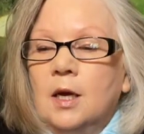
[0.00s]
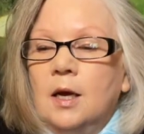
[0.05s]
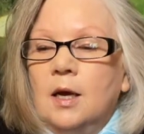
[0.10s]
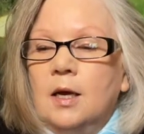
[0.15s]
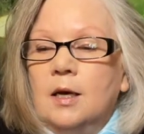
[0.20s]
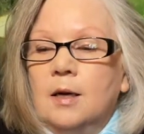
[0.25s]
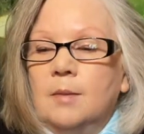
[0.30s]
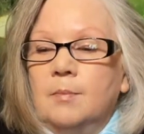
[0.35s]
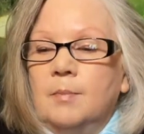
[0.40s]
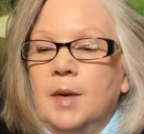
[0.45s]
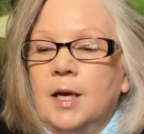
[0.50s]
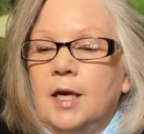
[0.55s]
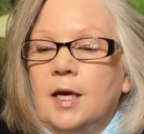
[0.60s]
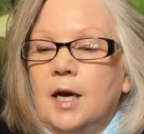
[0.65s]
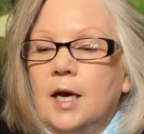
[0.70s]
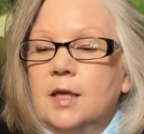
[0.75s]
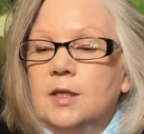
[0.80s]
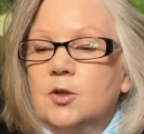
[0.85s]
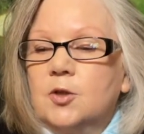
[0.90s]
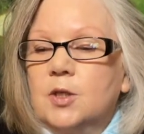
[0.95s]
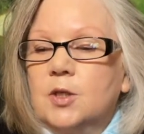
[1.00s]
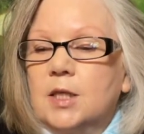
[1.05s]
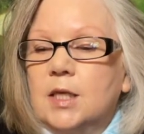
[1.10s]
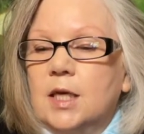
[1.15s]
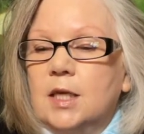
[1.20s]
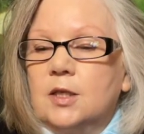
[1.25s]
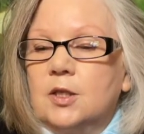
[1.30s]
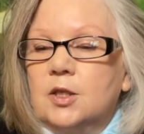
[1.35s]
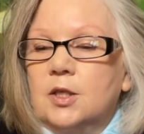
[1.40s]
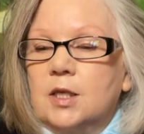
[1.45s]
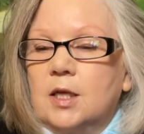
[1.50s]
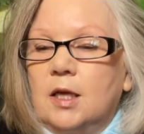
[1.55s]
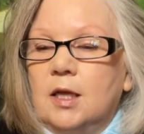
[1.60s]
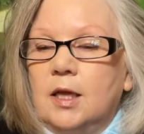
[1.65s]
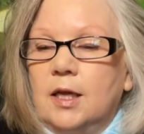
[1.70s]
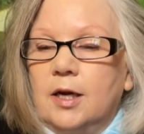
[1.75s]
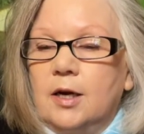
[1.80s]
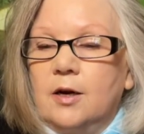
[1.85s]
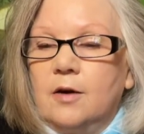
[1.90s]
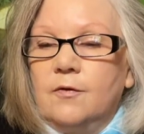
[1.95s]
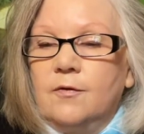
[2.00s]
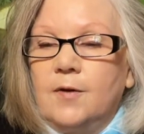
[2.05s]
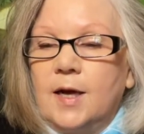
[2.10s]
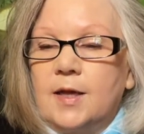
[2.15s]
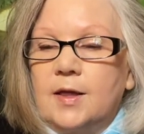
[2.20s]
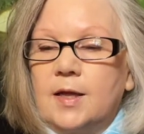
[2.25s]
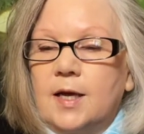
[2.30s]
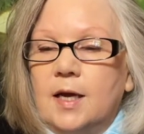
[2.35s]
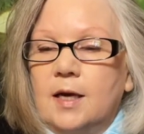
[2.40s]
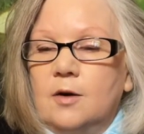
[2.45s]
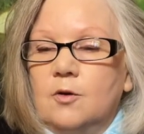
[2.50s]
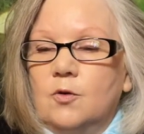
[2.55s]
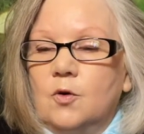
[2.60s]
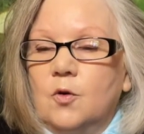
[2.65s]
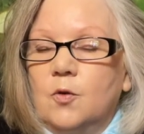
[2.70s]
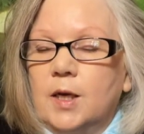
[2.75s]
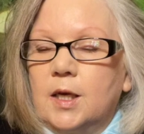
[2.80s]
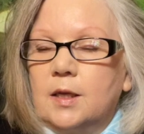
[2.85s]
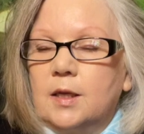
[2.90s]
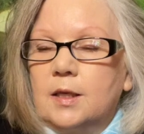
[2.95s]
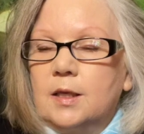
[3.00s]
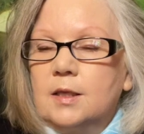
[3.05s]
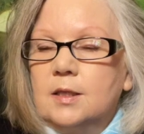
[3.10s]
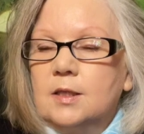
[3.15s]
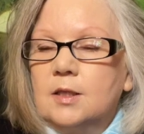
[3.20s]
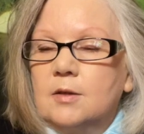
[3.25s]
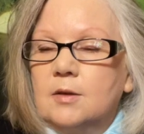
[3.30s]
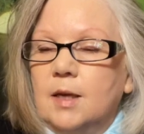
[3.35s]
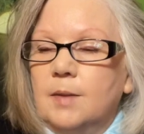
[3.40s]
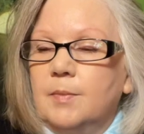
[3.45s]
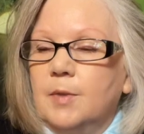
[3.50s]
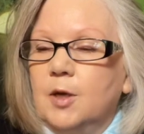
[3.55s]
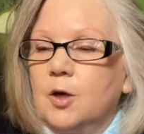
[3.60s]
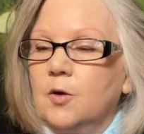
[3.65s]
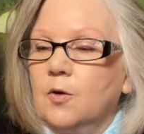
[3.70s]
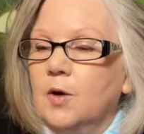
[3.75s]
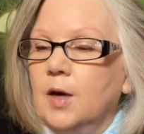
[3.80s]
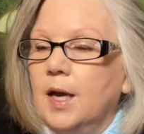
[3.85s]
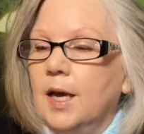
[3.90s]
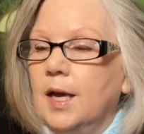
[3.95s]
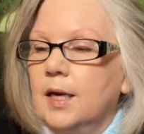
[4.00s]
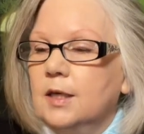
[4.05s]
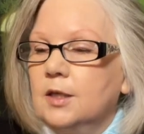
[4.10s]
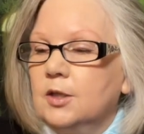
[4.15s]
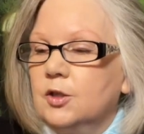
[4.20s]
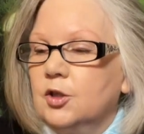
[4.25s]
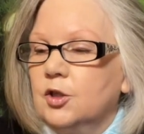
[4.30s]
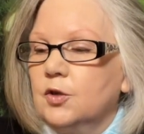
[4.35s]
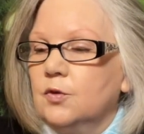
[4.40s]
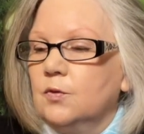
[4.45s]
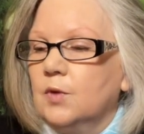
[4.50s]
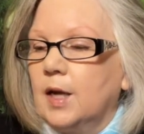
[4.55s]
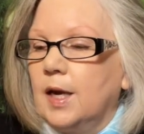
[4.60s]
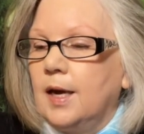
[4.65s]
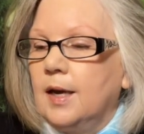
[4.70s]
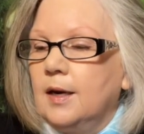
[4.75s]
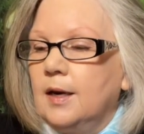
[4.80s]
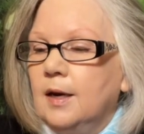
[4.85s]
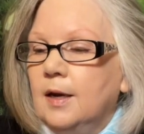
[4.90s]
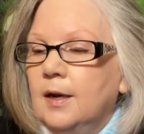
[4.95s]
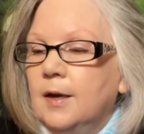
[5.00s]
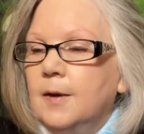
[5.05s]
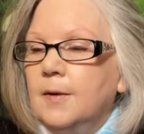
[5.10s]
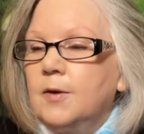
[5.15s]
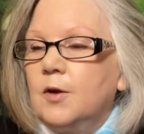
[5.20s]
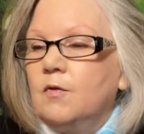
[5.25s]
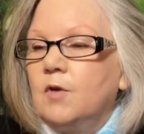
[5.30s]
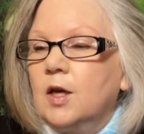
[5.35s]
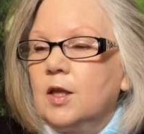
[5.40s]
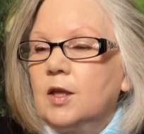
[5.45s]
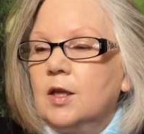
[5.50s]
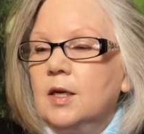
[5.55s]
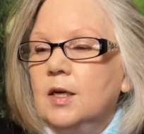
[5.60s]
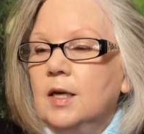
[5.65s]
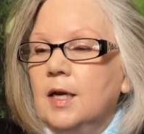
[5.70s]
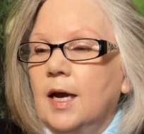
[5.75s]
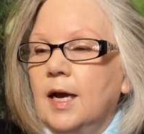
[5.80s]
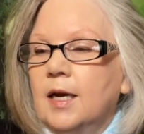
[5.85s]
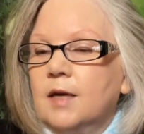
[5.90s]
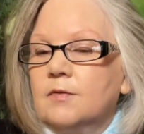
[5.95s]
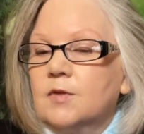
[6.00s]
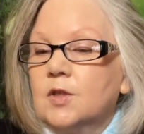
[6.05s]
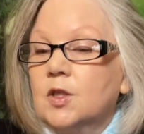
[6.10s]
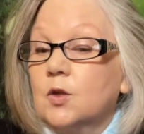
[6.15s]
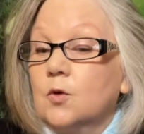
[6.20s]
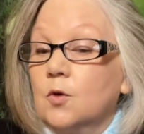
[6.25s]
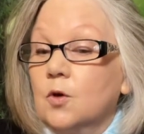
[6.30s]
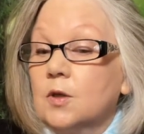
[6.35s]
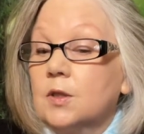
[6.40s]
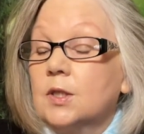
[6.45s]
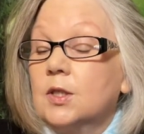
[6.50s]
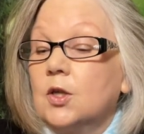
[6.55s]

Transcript: Uh, my guides are saying just to clarify that out quickly, so let me go ahead and do that. You've got the Nine of Swords.